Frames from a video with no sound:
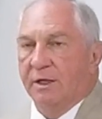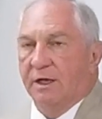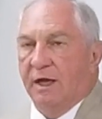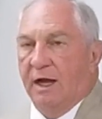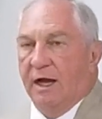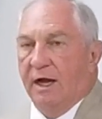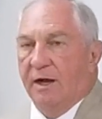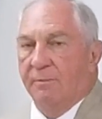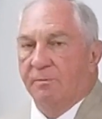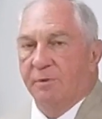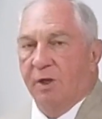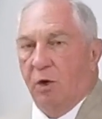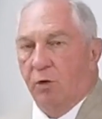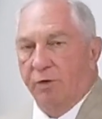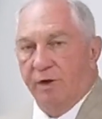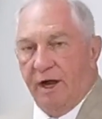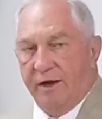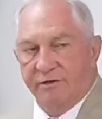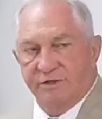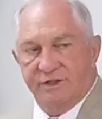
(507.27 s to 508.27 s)
Um,
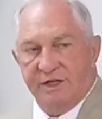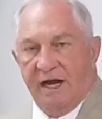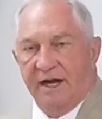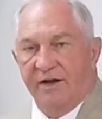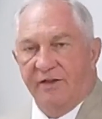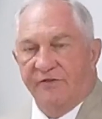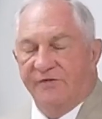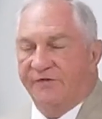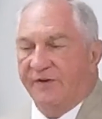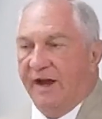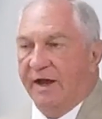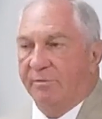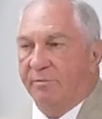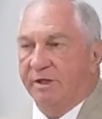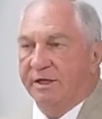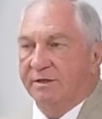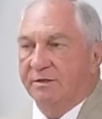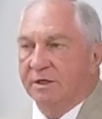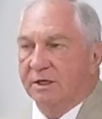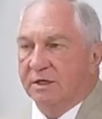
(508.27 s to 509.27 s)
on our side of the
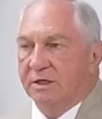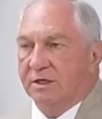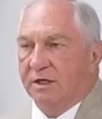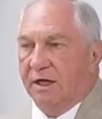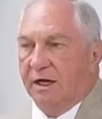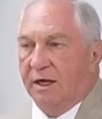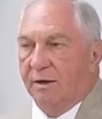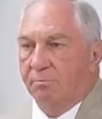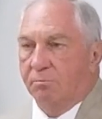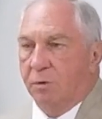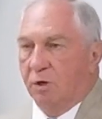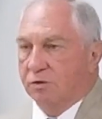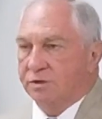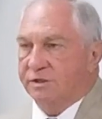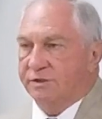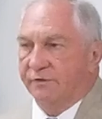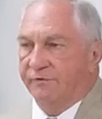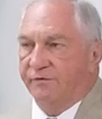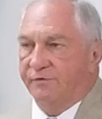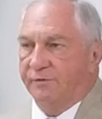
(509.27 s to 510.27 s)
family, um,
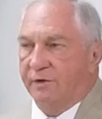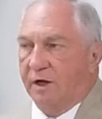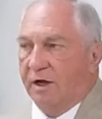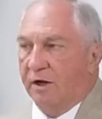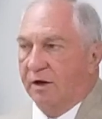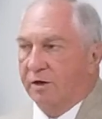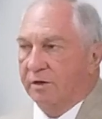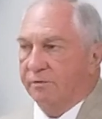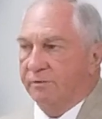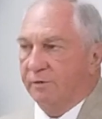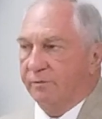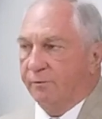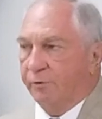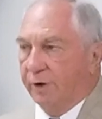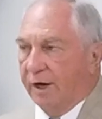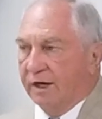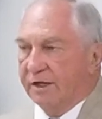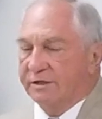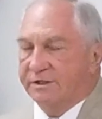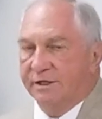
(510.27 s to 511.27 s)
most of our
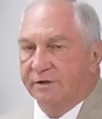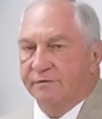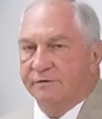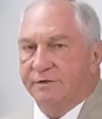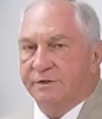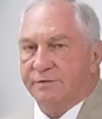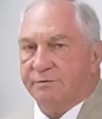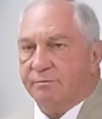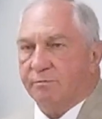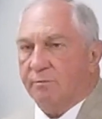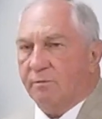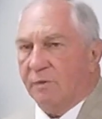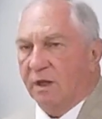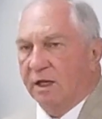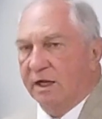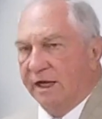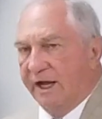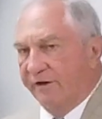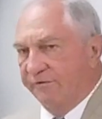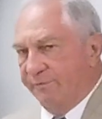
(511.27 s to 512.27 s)
relatives
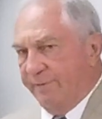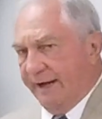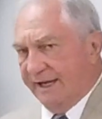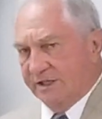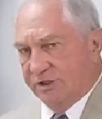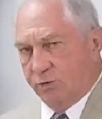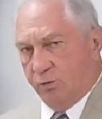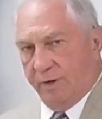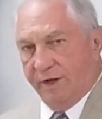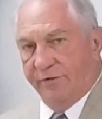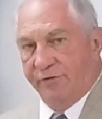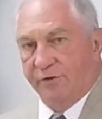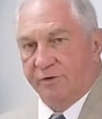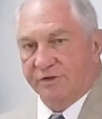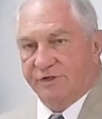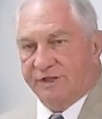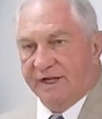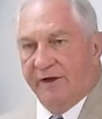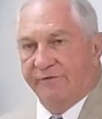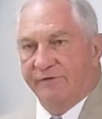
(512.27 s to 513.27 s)
have passed away in their
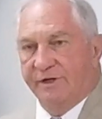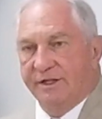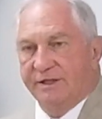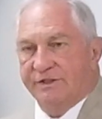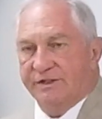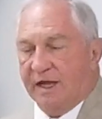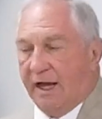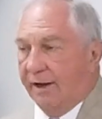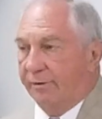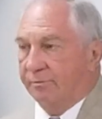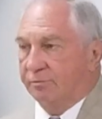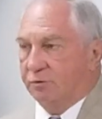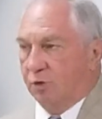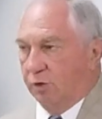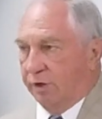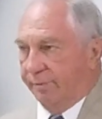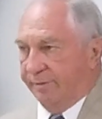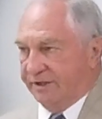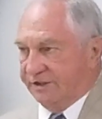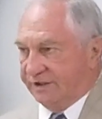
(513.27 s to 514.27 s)
70s. I'm
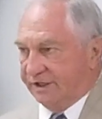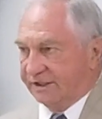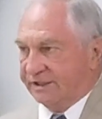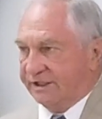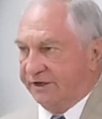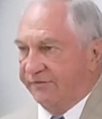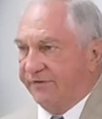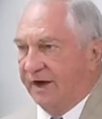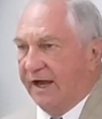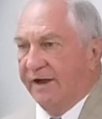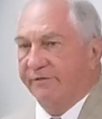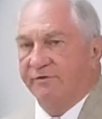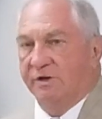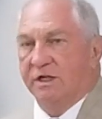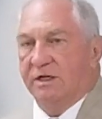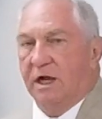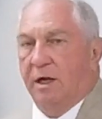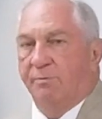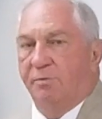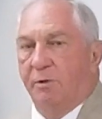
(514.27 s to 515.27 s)
going to be 65 in
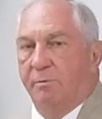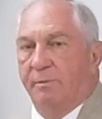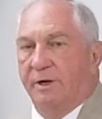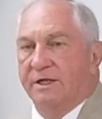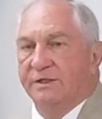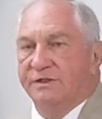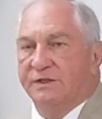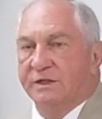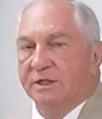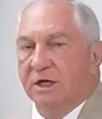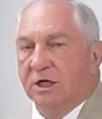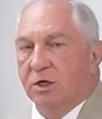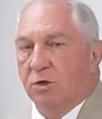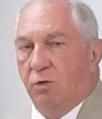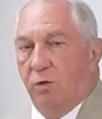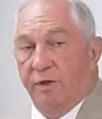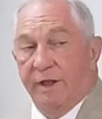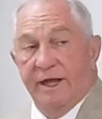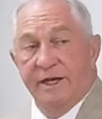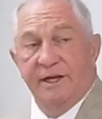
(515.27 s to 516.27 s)
a couple of months.
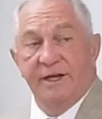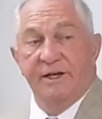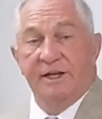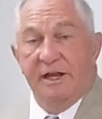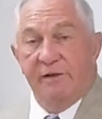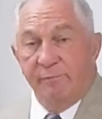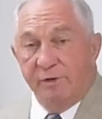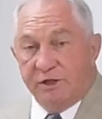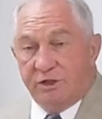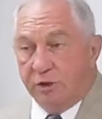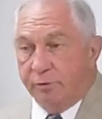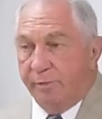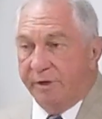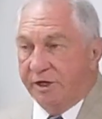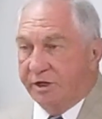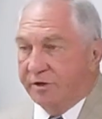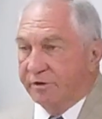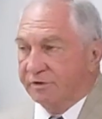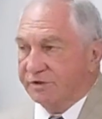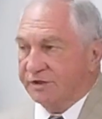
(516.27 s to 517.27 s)
Well, that didn't give me too
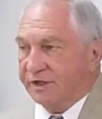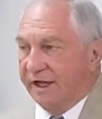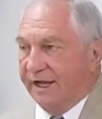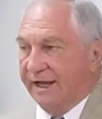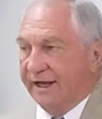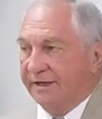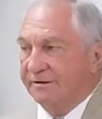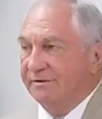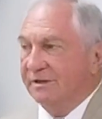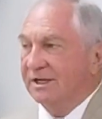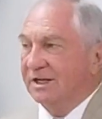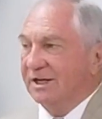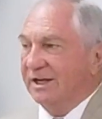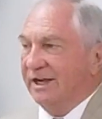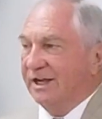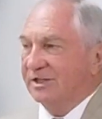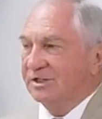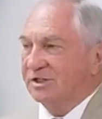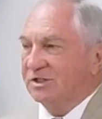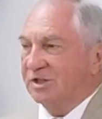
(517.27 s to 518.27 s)
many years ahead.
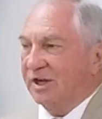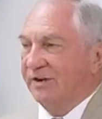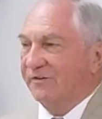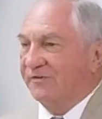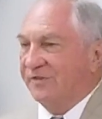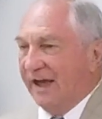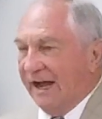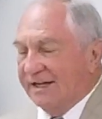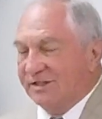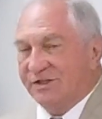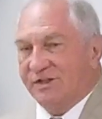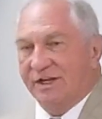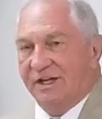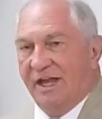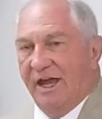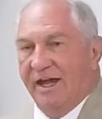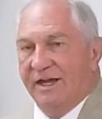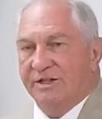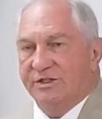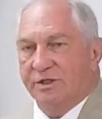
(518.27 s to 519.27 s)
And if that's the
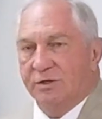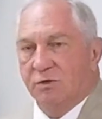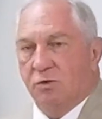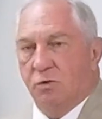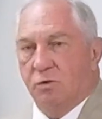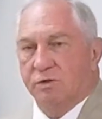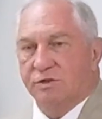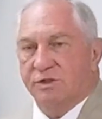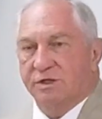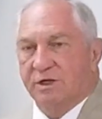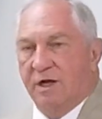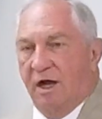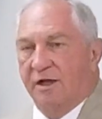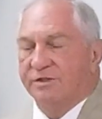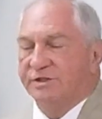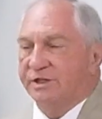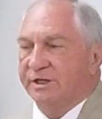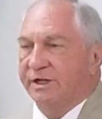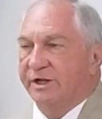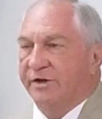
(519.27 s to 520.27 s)
case, and of course,
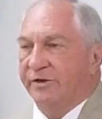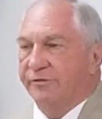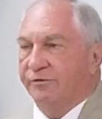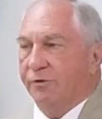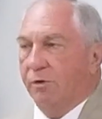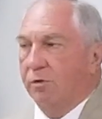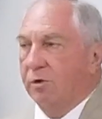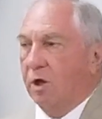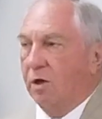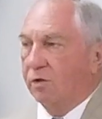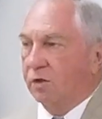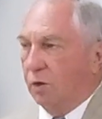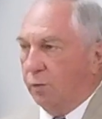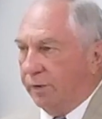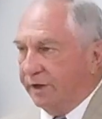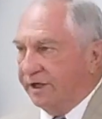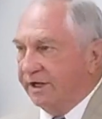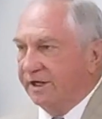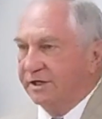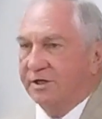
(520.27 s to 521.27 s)
God's in control, although
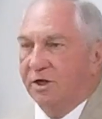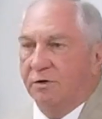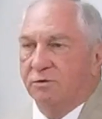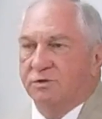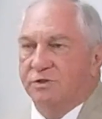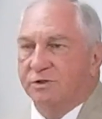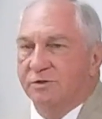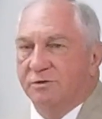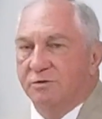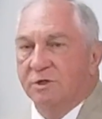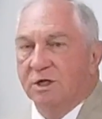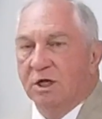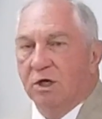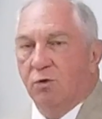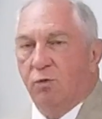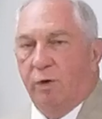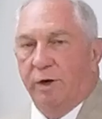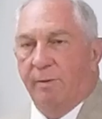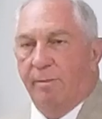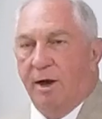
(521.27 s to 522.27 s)
we did go to
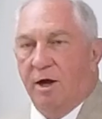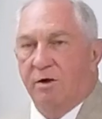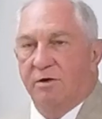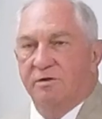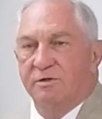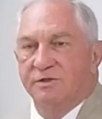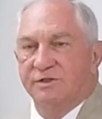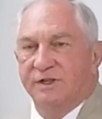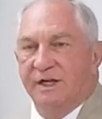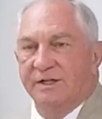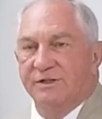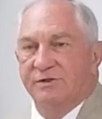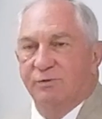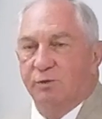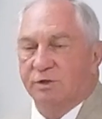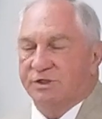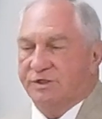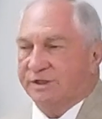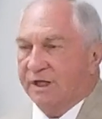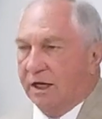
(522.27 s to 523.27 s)
one of my uncles that
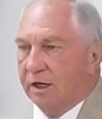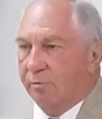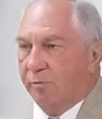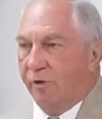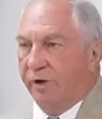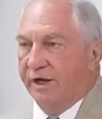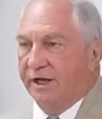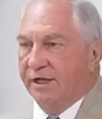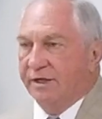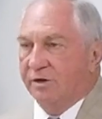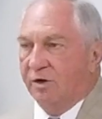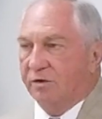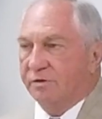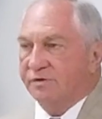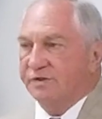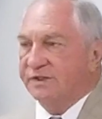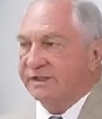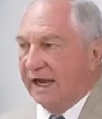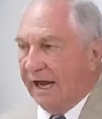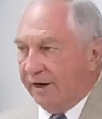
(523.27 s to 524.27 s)
was celebrating
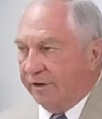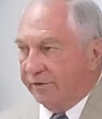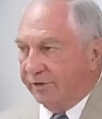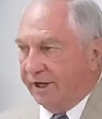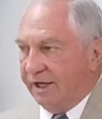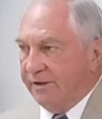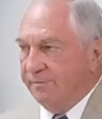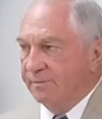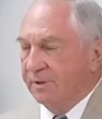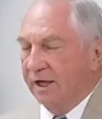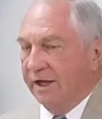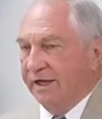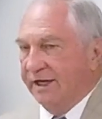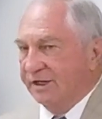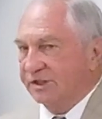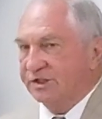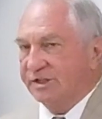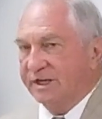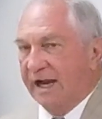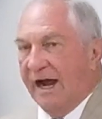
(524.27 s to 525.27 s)
on Saturday
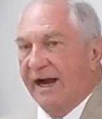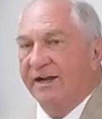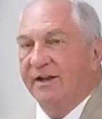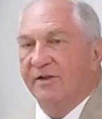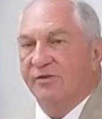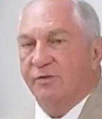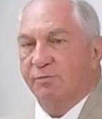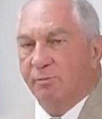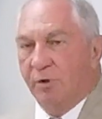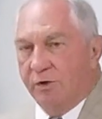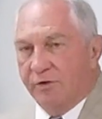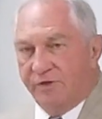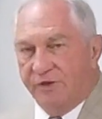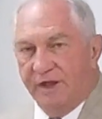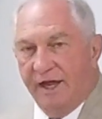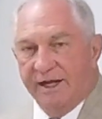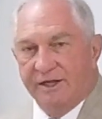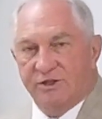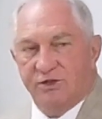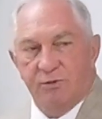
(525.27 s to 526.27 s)
his 90th
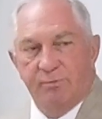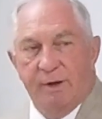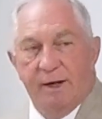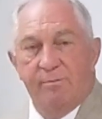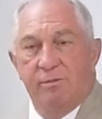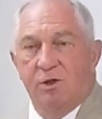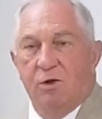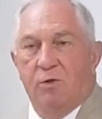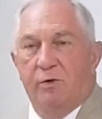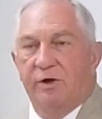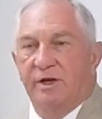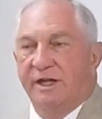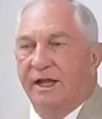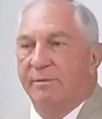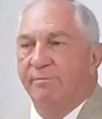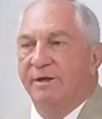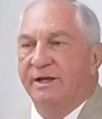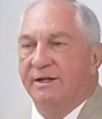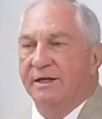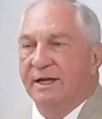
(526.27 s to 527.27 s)
birthday. So maybe the Lord will
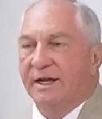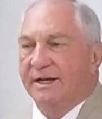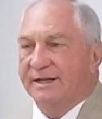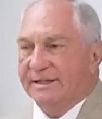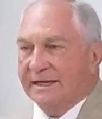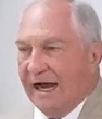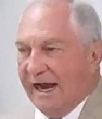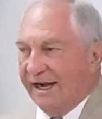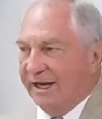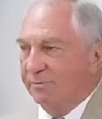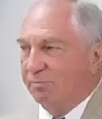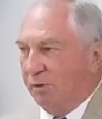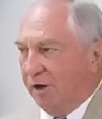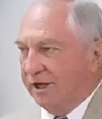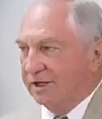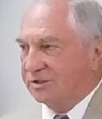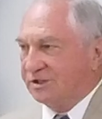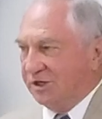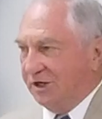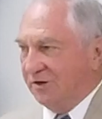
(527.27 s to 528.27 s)
give me 90
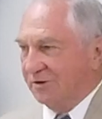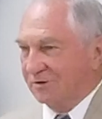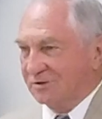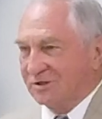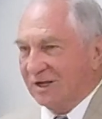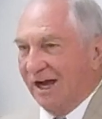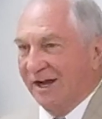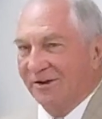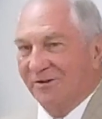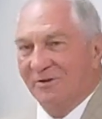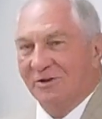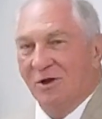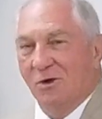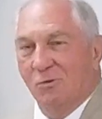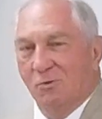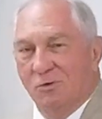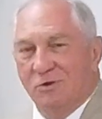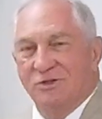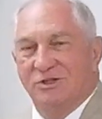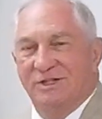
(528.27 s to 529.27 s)
plus years. I don't know.
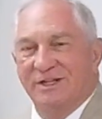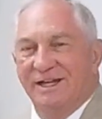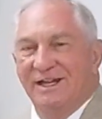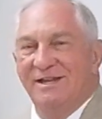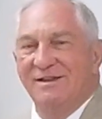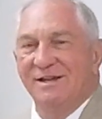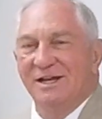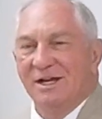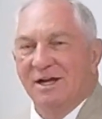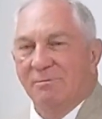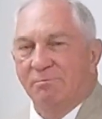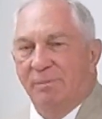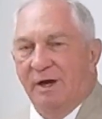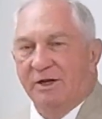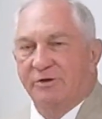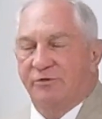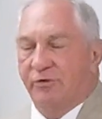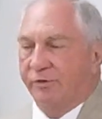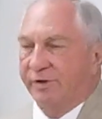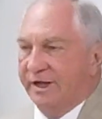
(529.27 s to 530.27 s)
We'll see.
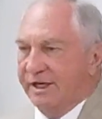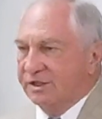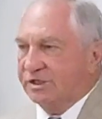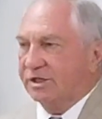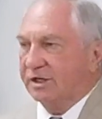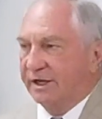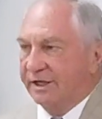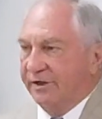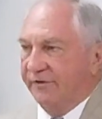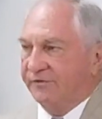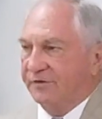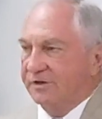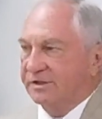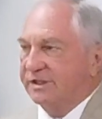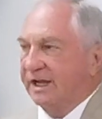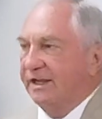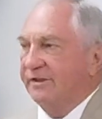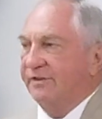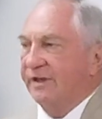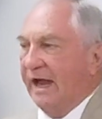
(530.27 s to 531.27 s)
But traditionally, if you
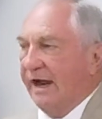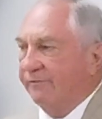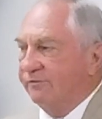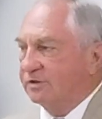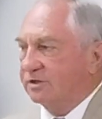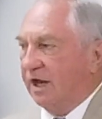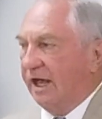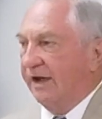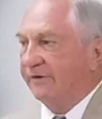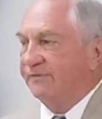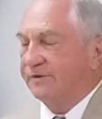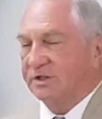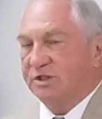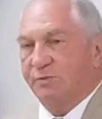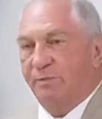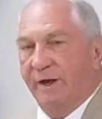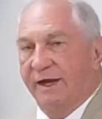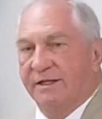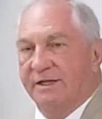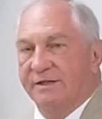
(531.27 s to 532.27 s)
take the average life
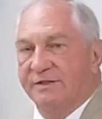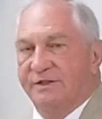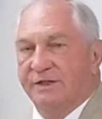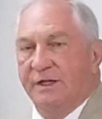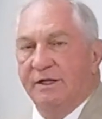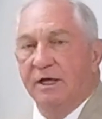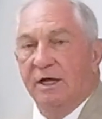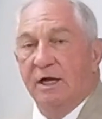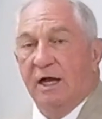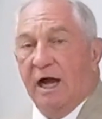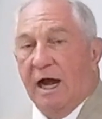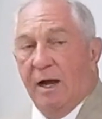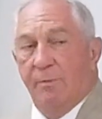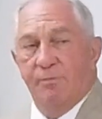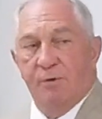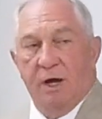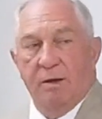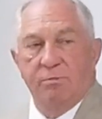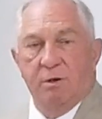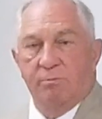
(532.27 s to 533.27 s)
expectancy, I
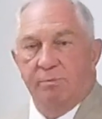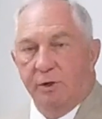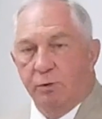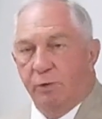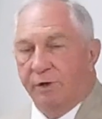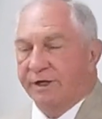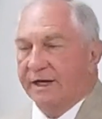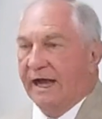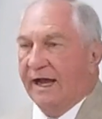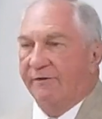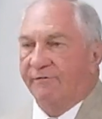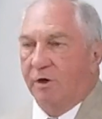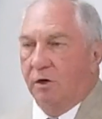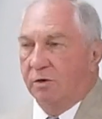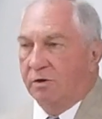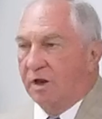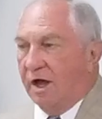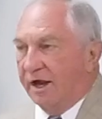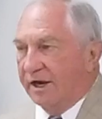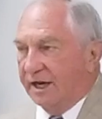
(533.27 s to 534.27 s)
probably wouldn't have a
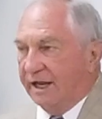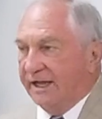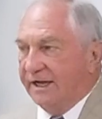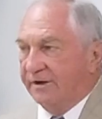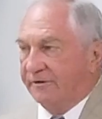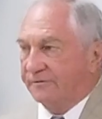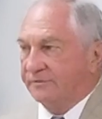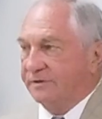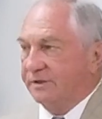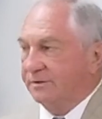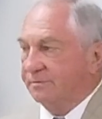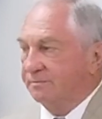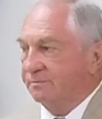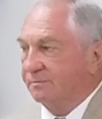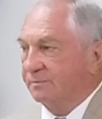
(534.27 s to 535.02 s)
whole lot left.